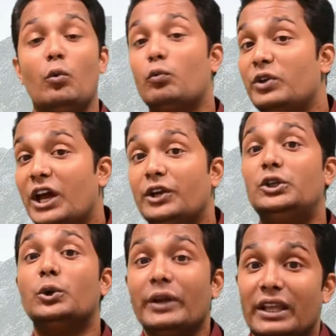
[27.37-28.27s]
we are
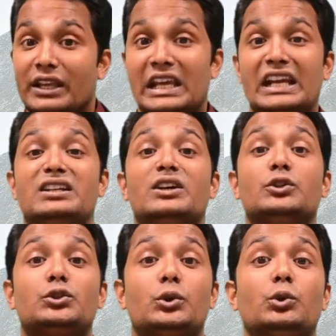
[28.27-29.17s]
doing it
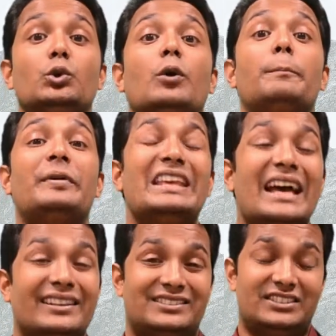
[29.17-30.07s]
through
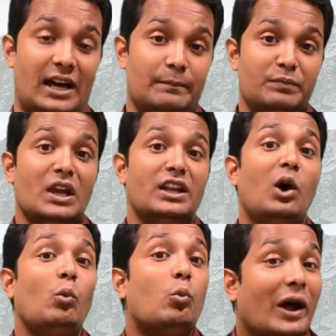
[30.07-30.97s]
Piazza.
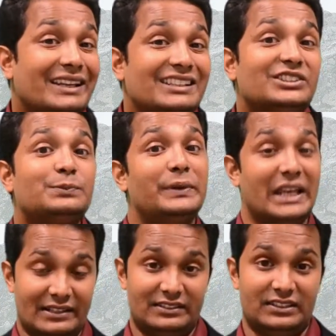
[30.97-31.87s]
Now what is
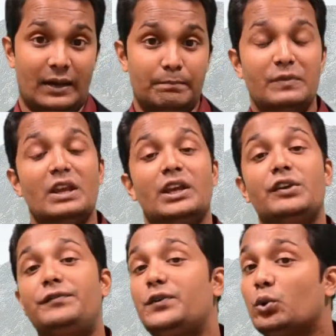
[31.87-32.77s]
Piazza?
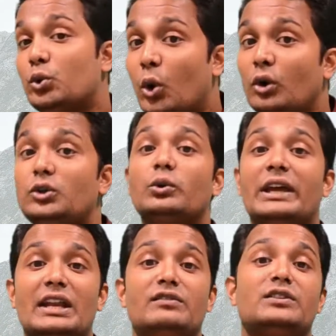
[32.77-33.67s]
If you go to
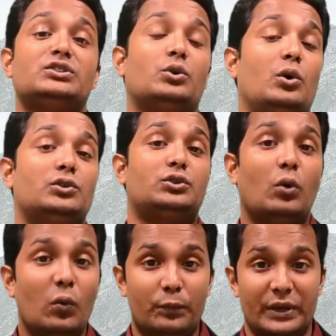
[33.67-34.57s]
Canvas course
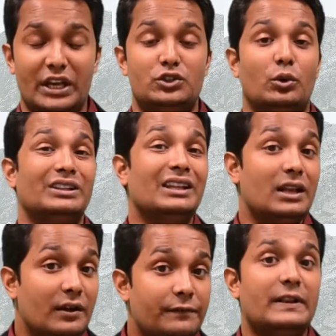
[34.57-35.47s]
homepage, on the
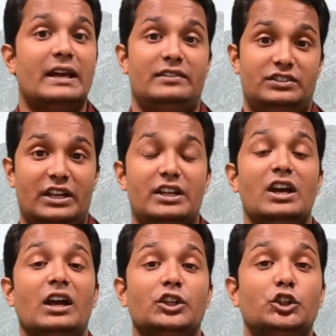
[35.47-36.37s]
left hand side
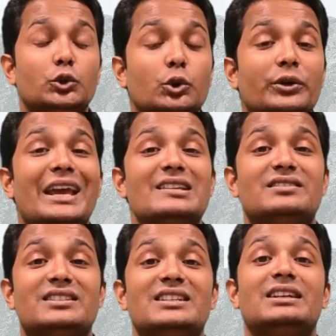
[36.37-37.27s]
you can
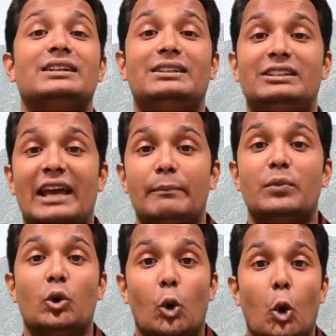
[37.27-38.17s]
see a tab
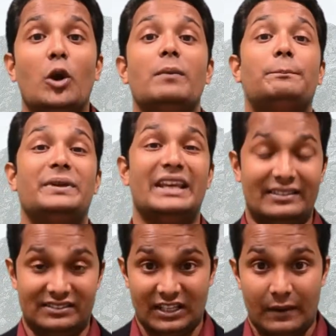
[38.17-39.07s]
called
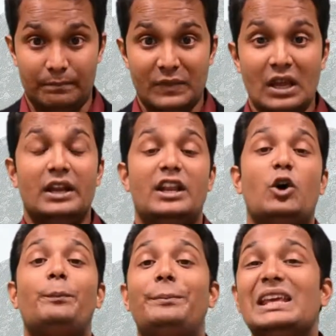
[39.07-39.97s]
Piazza.
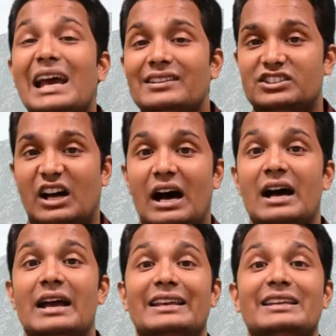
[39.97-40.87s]
Now Piazza
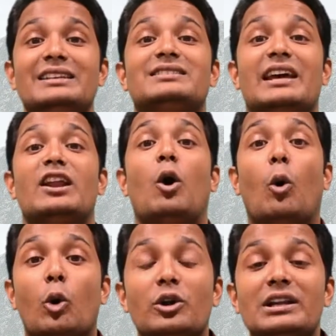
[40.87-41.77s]
is an
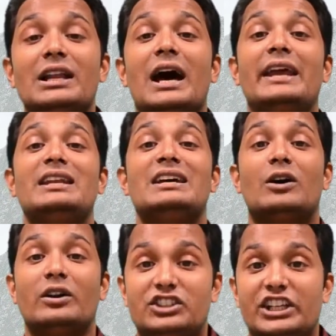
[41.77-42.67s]
online
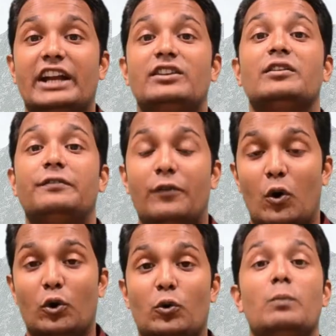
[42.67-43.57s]
chat
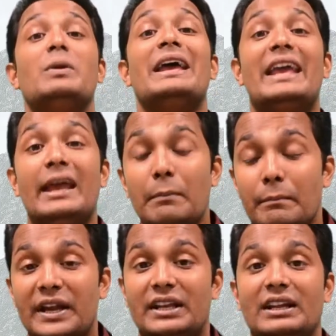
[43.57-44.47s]
forum
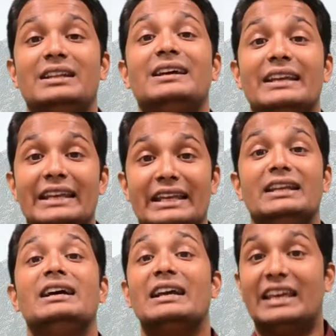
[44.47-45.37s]
embedded
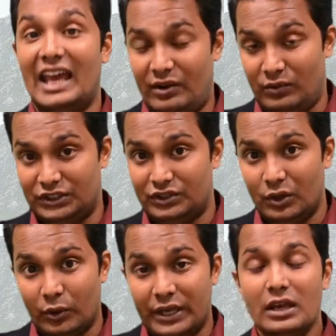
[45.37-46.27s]
in Canvas.
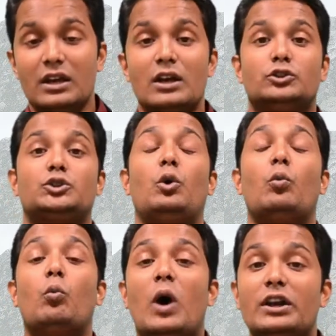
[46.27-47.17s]
Okay, so
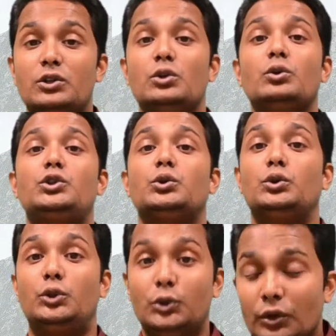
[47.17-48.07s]
what you
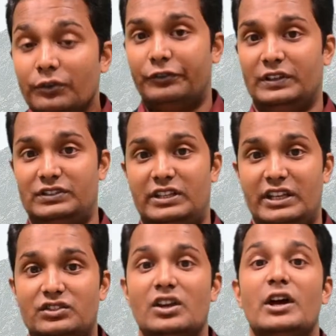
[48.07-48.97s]
should do first
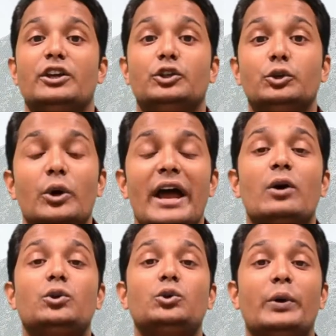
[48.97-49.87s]
is you
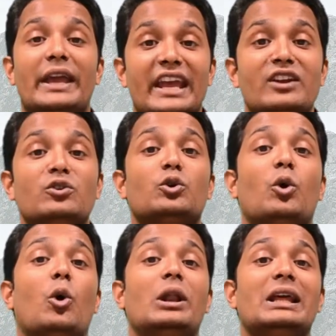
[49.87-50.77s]
have to
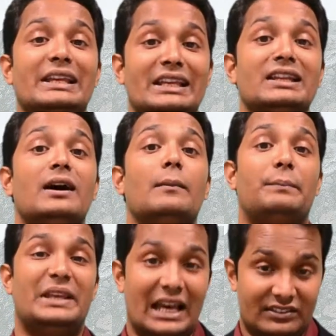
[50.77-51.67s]
enroll in
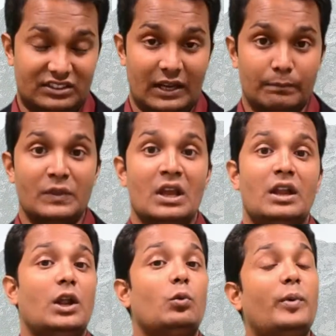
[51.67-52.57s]
Piazza.
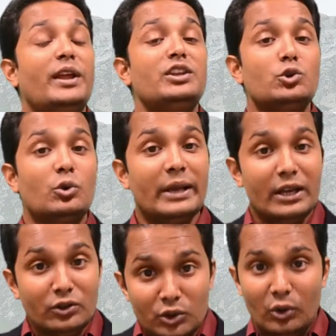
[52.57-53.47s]
Now when you
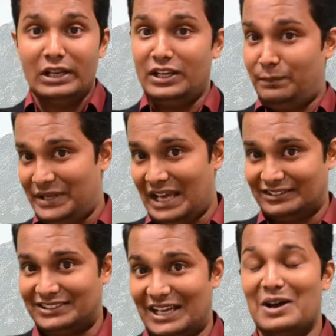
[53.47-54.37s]
enroll in
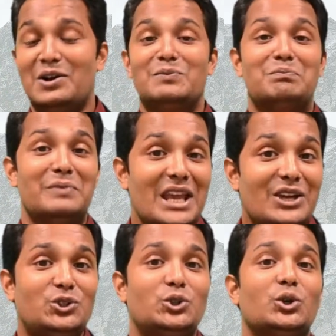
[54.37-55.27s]
Piazza,
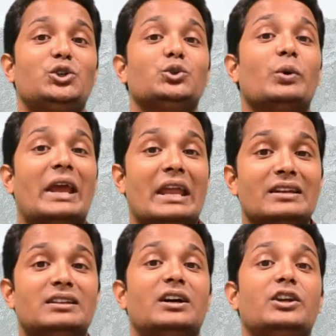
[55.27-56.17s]
make sure you
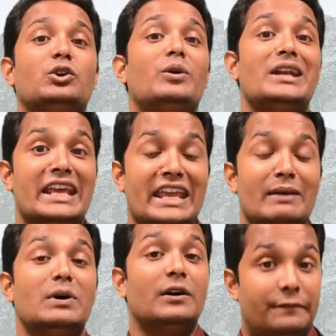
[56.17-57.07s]
enter your
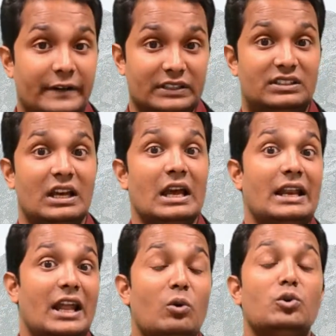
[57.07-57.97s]
name first.
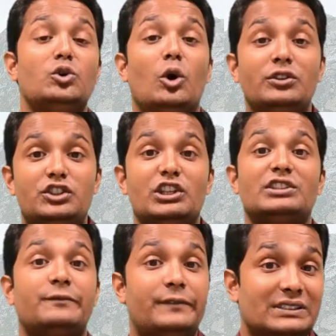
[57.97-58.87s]
Now not
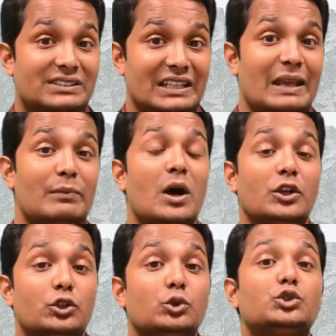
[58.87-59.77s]
just first name,
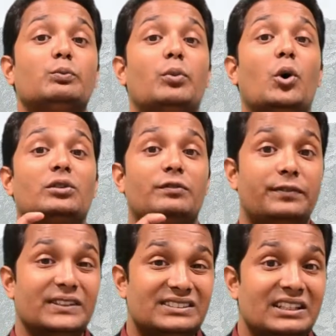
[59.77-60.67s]
use both
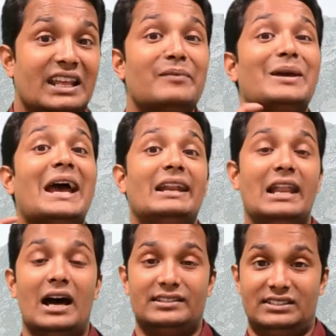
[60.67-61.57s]
first name and
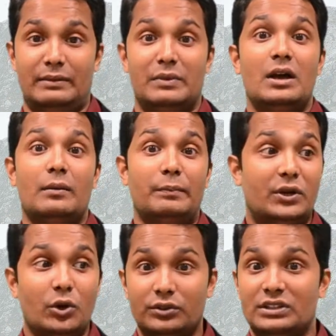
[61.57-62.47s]
last name,
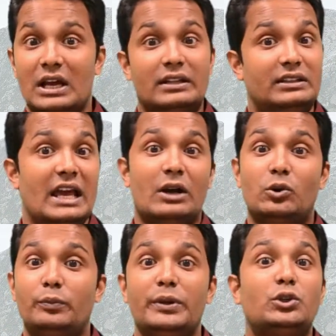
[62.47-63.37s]
because there
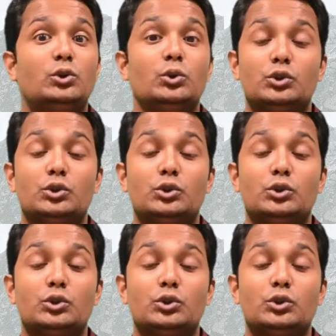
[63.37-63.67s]
could be two